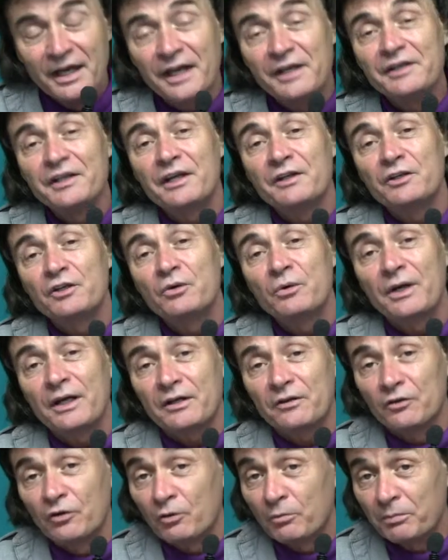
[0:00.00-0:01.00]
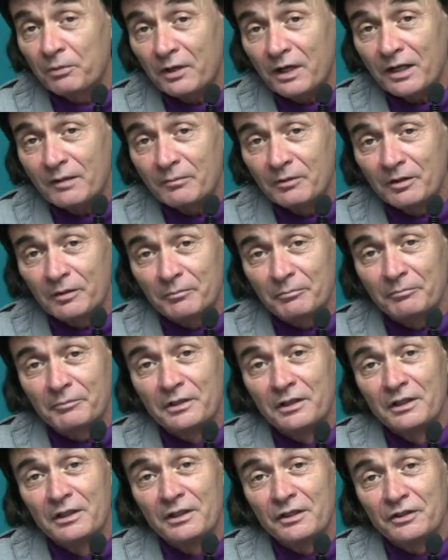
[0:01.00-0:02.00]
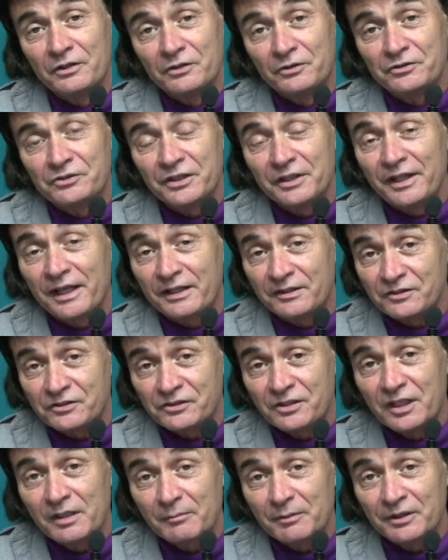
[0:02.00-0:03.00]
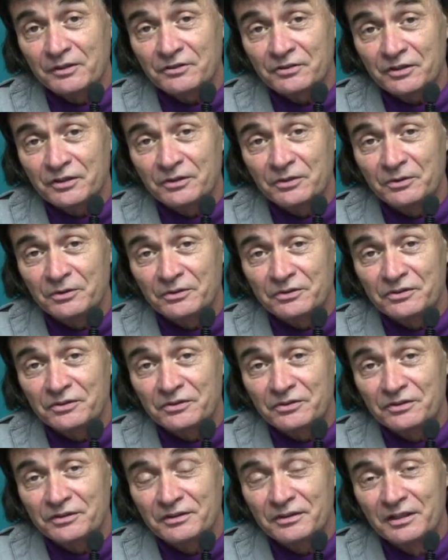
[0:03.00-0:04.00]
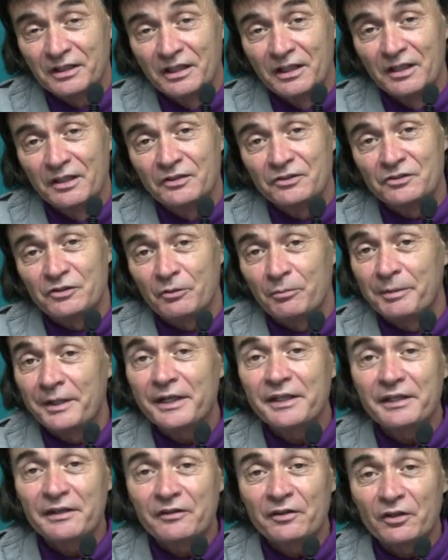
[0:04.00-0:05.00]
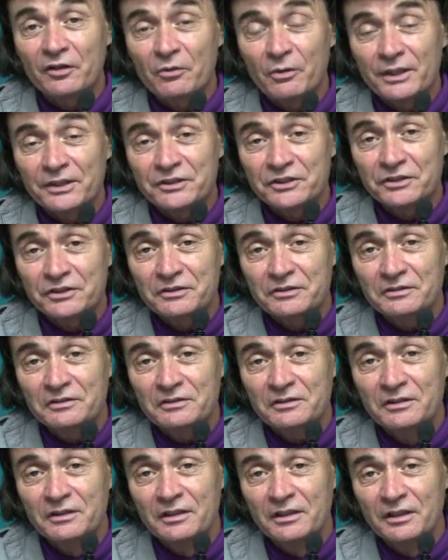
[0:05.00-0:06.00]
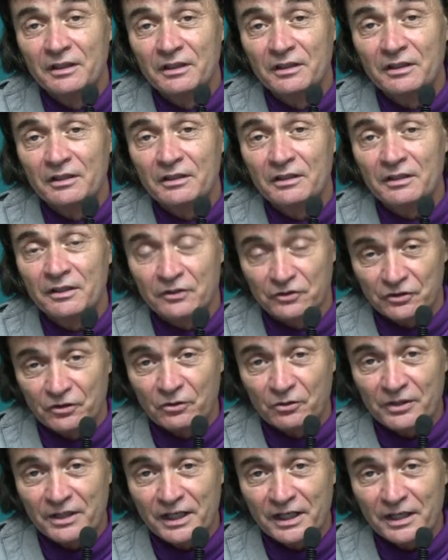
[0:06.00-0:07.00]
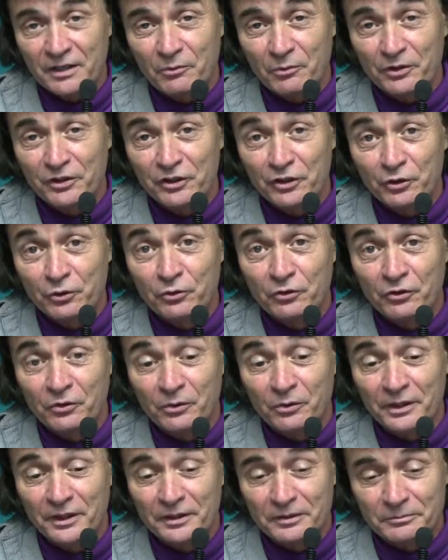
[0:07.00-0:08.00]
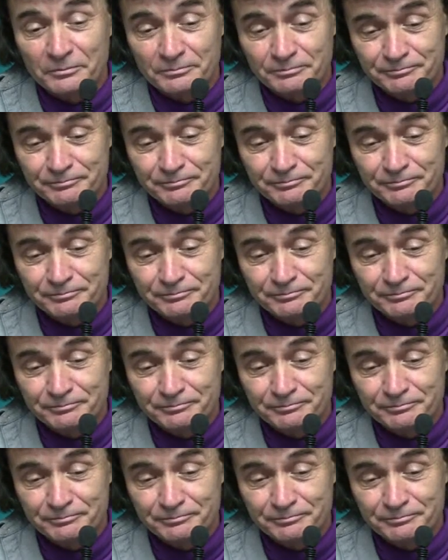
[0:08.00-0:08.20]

And yet you had no problem using that same excuse. So begging the question is okay when you do it.